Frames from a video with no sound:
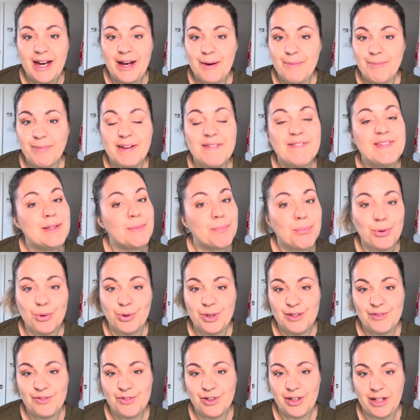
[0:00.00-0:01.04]
give
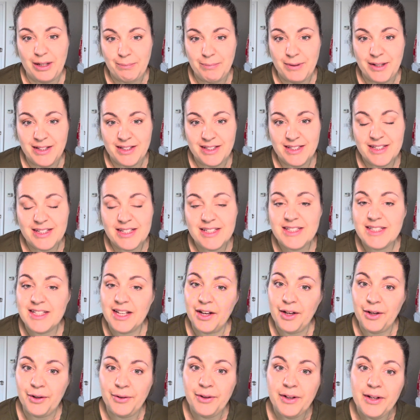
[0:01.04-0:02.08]
supportive treatment.
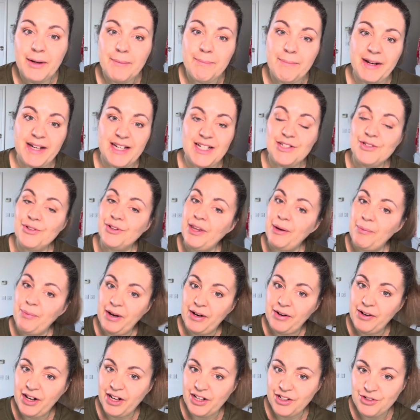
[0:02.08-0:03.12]
So making sure they're
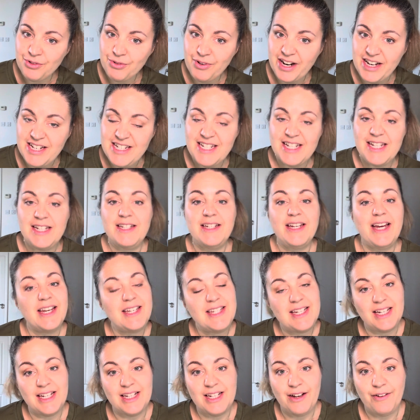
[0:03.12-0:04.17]
well hydrated,
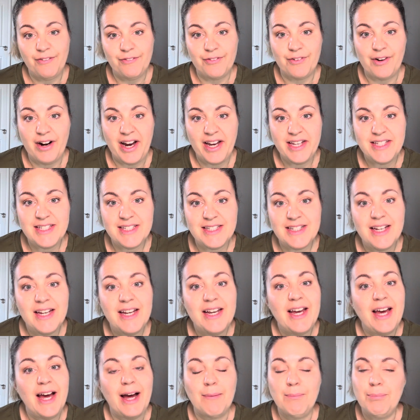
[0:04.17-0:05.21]
getting enough rest,
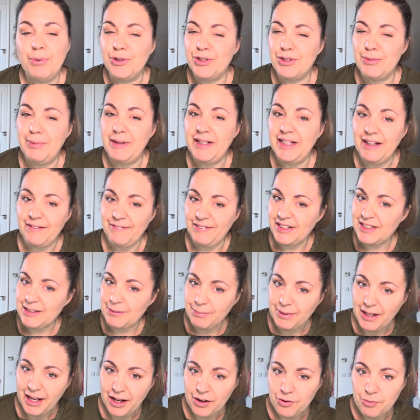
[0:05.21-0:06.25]
and possibly giving some
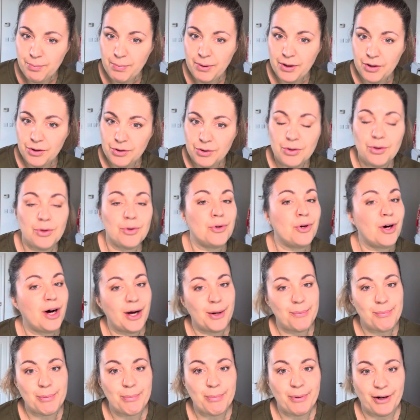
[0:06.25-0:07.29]
Calpol or
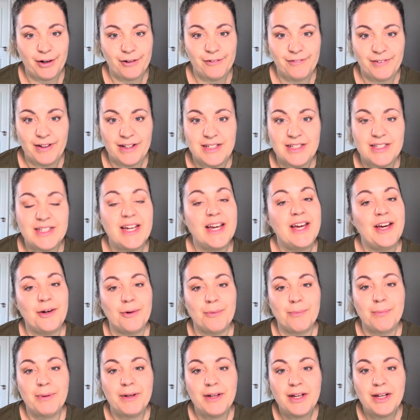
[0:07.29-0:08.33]
ibuprofen to
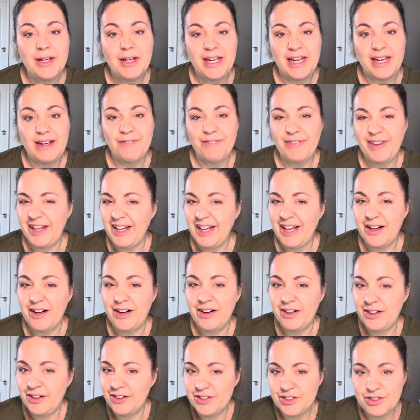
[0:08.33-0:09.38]
help if they
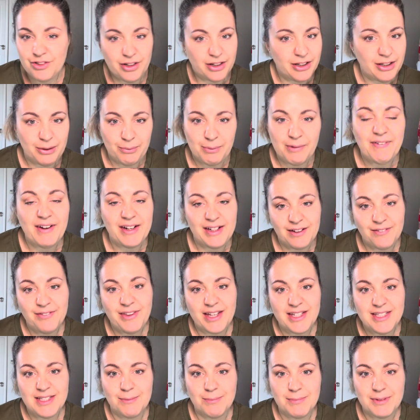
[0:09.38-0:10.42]
are struggling with any of their
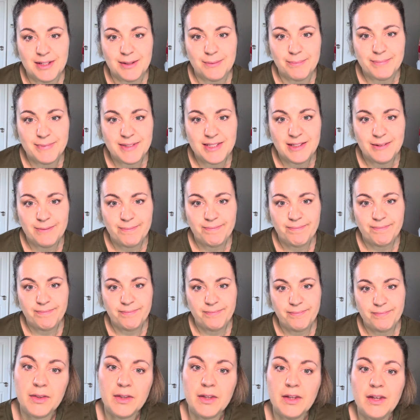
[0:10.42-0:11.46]
symptoms.
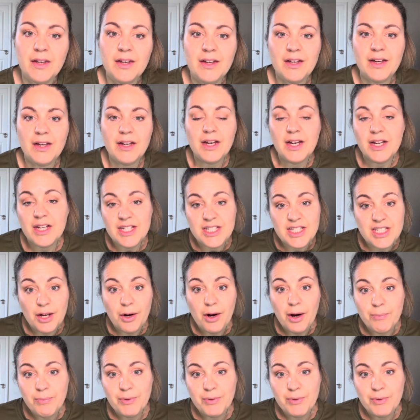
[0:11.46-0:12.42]
So I'm